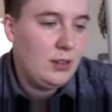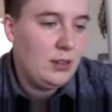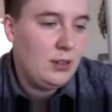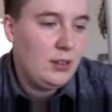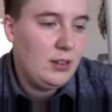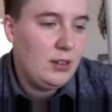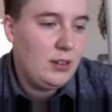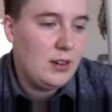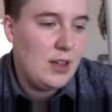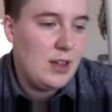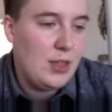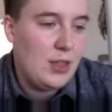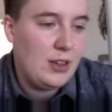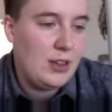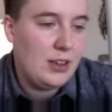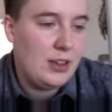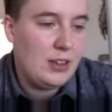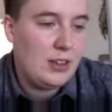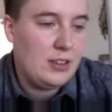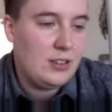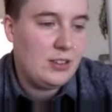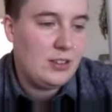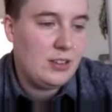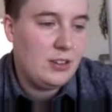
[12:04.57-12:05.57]
I think
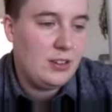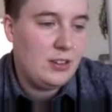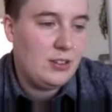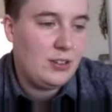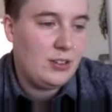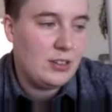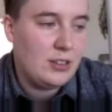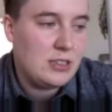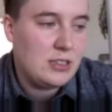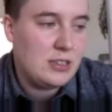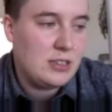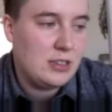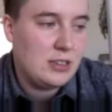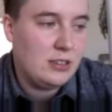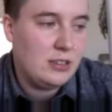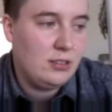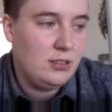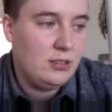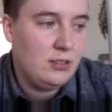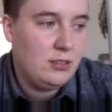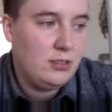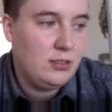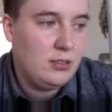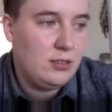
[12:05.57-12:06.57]
it's
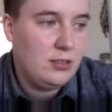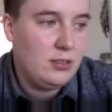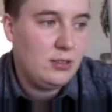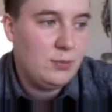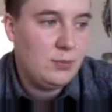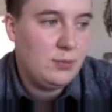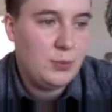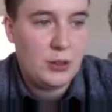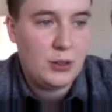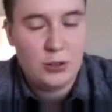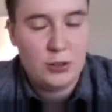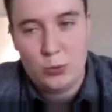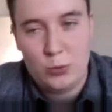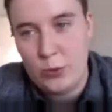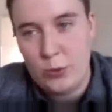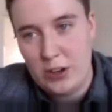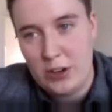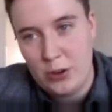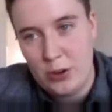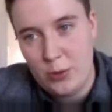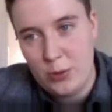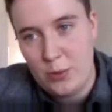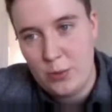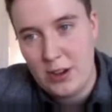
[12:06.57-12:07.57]
interesting because when
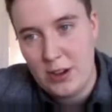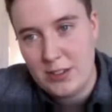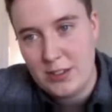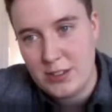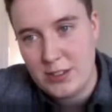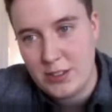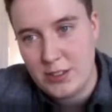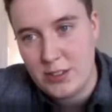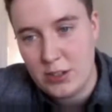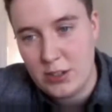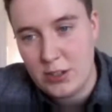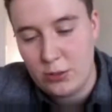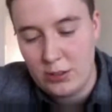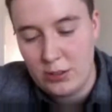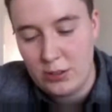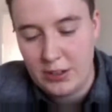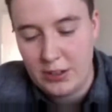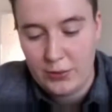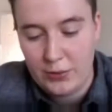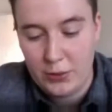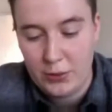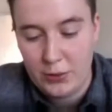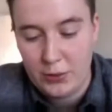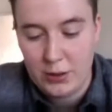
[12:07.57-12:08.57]
your mind is solely
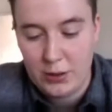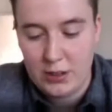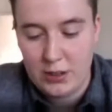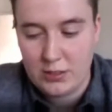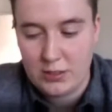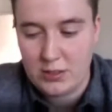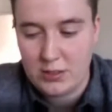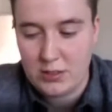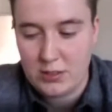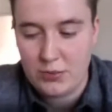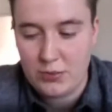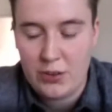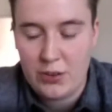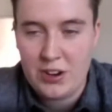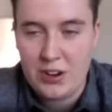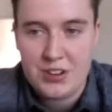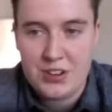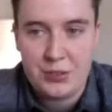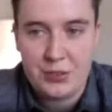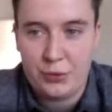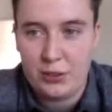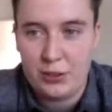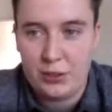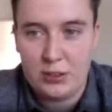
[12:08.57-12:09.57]
on the words, it's a very
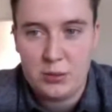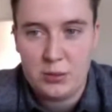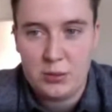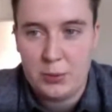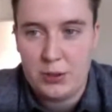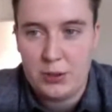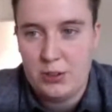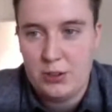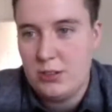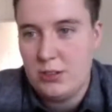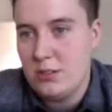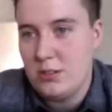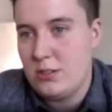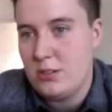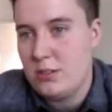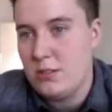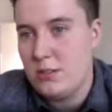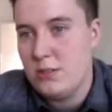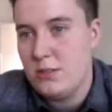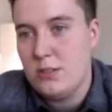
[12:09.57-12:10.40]
different experience.